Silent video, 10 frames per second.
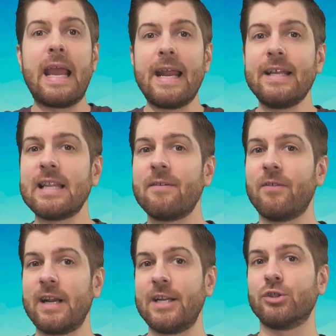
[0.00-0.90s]
gaining that
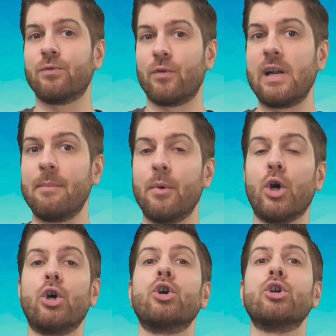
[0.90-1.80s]
financial freedom
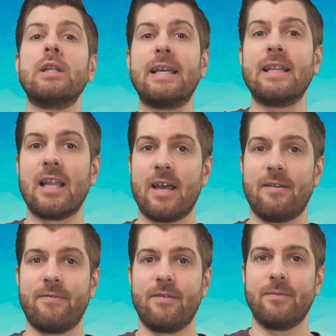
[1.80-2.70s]
early in
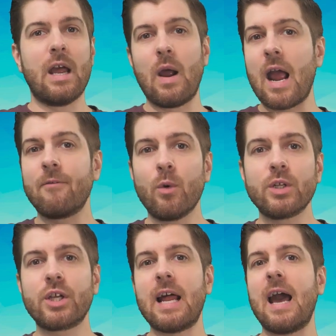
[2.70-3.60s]
life. Now, everyone's
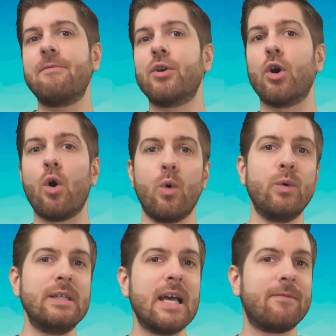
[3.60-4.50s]
gonna have their
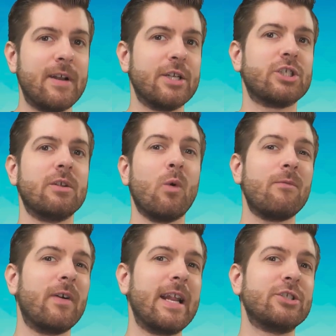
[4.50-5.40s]
own definition of what
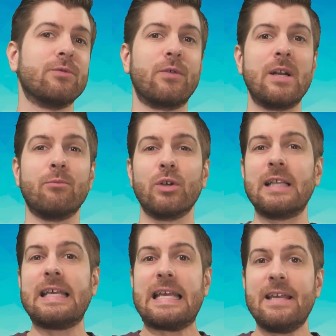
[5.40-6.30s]
financial freedom really
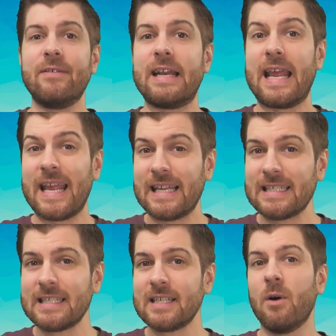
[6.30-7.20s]
even
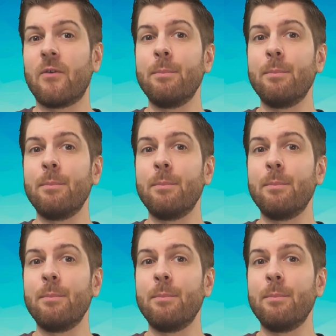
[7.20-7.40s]
is, but for